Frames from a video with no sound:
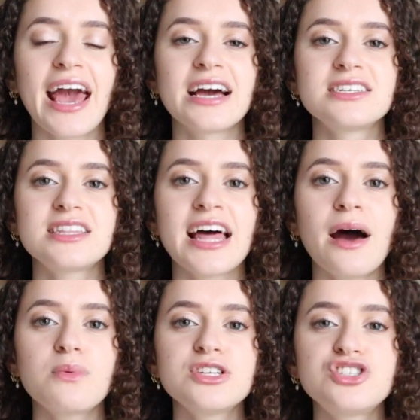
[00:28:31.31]
And
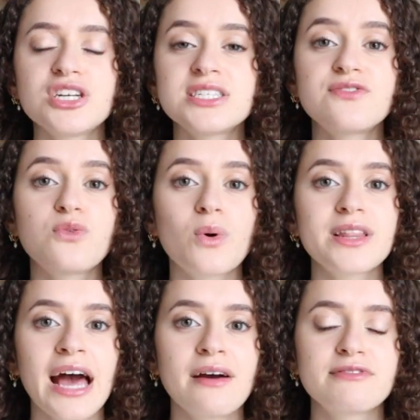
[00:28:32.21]
that was just for
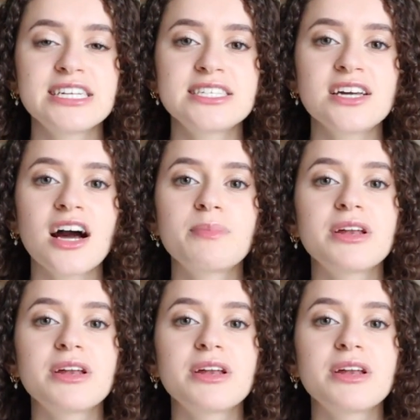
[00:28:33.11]
that restock,